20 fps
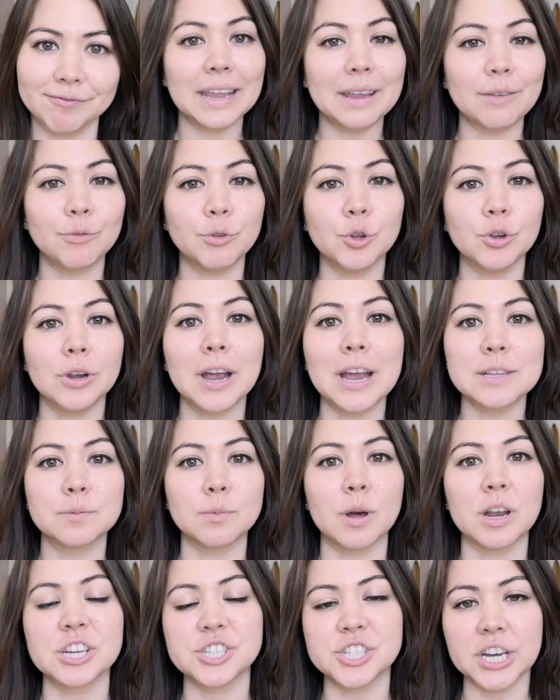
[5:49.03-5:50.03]
If you guys
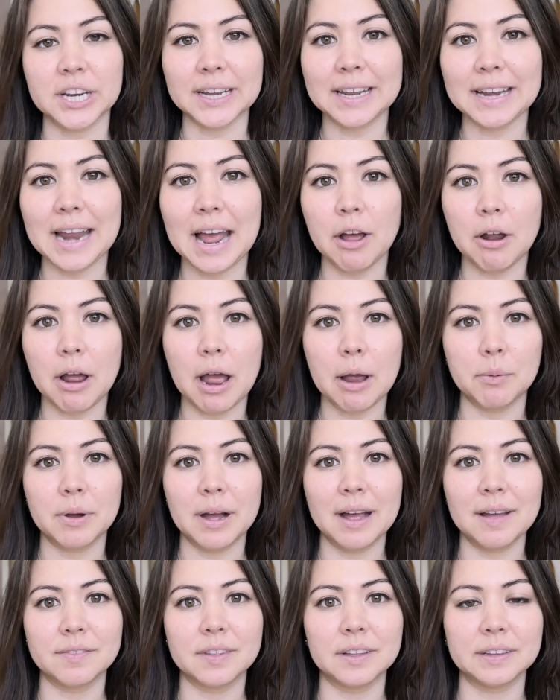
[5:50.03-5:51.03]
want to check it out, I will
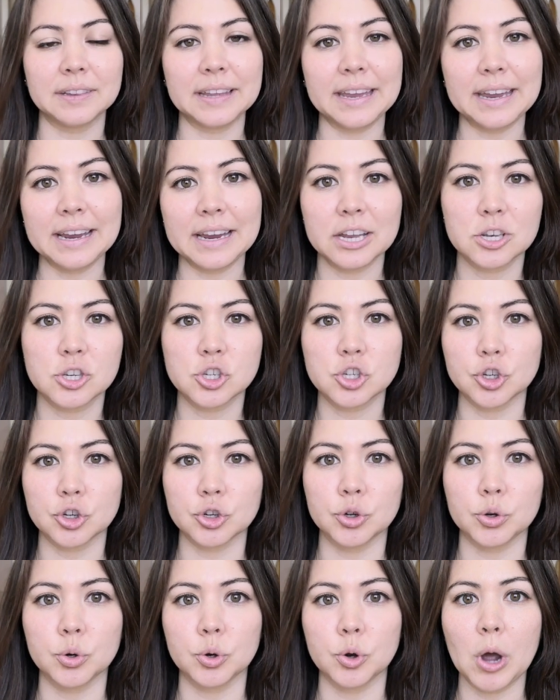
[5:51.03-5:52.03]
have the link
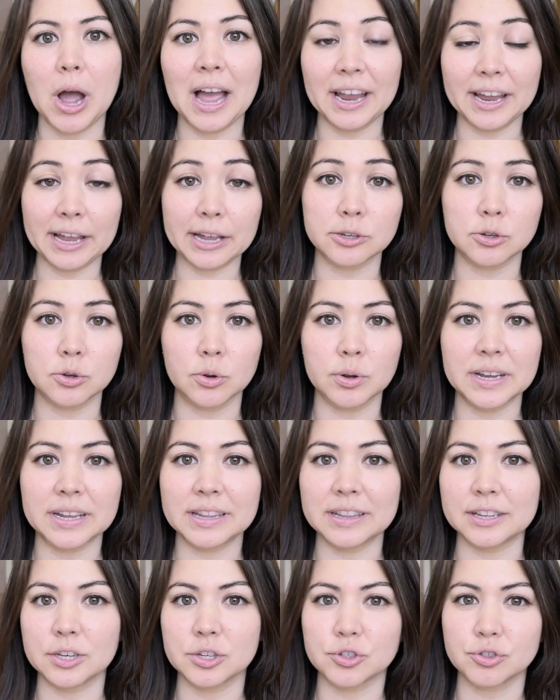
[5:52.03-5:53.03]
to Hayato
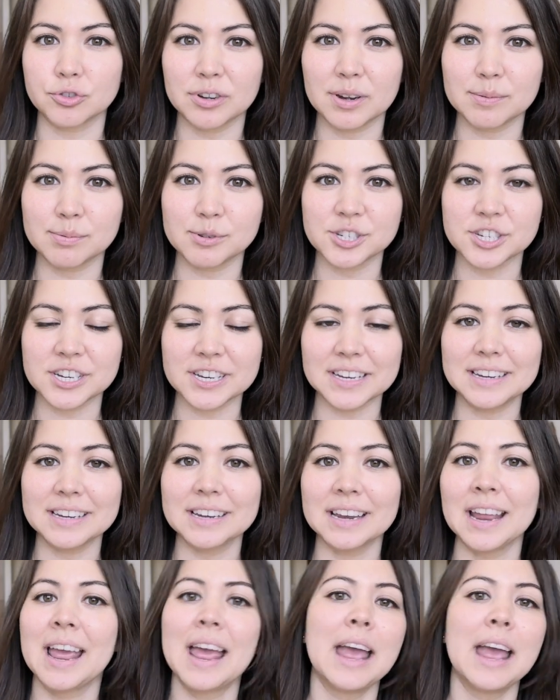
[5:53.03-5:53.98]
in the description.